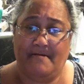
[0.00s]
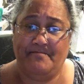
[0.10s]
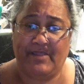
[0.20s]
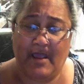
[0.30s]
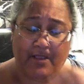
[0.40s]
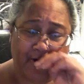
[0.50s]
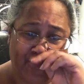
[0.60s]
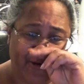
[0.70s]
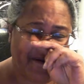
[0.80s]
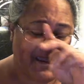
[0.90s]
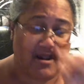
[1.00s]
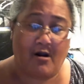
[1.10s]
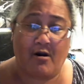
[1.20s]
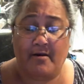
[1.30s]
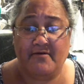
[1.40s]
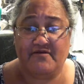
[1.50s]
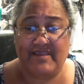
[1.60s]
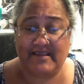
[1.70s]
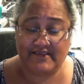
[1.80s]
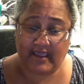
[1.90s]
The other three are
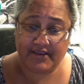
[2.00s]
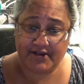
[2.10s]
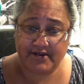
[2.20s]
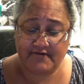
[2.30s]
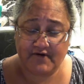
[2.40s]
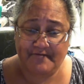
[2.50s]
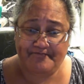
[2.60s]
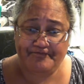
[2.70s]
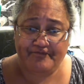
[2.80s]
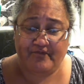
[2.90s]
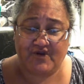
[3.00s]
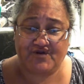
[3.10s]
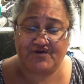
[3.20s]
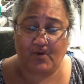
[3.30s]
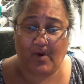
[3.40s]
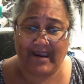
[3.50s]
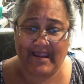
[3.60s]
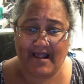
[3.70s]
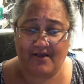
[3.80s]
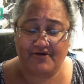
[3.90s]
the executive, this is the White
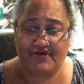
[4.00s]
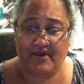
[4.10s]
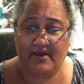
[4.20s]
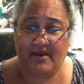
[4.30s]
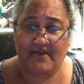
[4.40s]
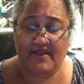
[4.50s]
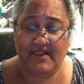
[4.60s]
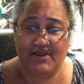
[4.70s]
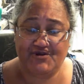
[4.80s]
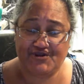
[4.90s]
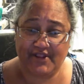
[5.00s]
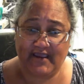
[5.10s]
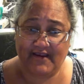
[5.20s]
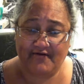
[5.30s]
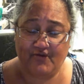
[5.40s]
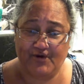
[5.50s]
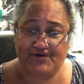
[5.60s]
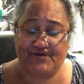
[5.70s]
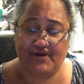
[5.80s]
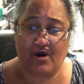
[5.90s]
House, the legislative,
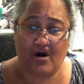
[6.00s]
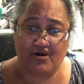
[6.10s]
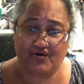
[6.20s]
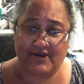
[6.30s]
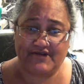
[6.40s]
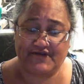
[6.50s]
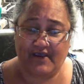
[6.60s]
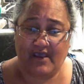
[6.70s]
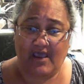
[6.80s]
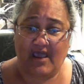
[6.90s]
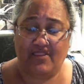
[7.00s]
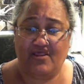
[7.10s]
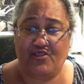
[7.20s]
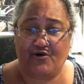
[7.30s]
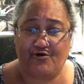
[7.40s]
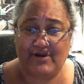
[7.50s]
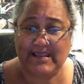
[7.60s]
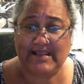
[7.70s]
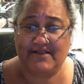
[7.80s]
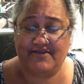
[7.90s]
which is the Congress, and the third
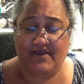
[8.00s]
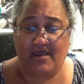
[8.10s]
is